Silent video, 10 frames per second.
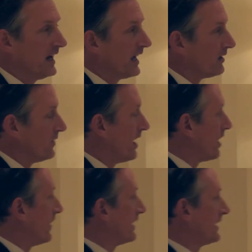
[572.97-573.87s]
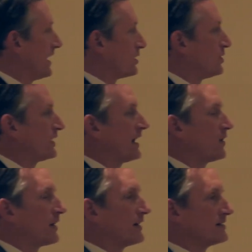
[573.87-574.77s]
And we are an accountable
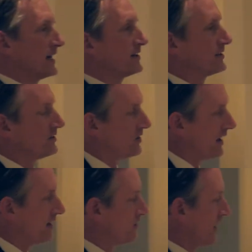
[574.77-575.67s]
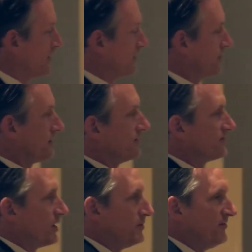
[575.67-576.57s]
care organization trying to transition
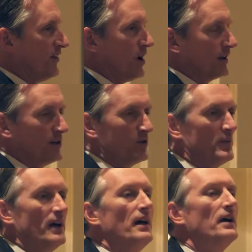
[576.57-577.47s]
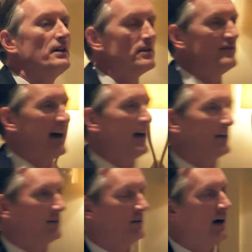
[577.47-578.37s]
from volume to
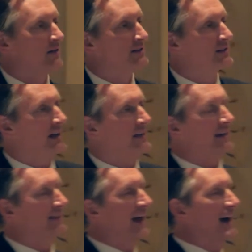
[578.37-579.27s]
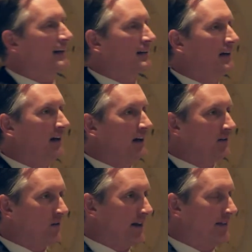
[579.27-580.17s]
value. I would say that that
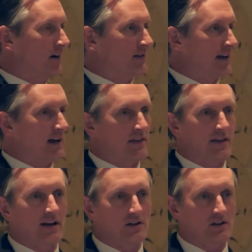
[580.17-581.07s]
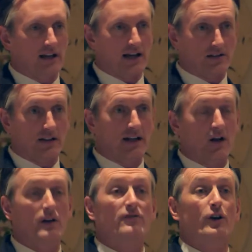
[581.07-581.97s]
right there is antithetical to actually
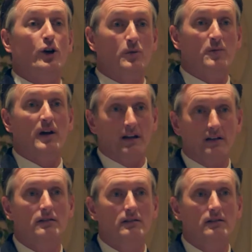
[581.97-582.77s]
caring for a human being.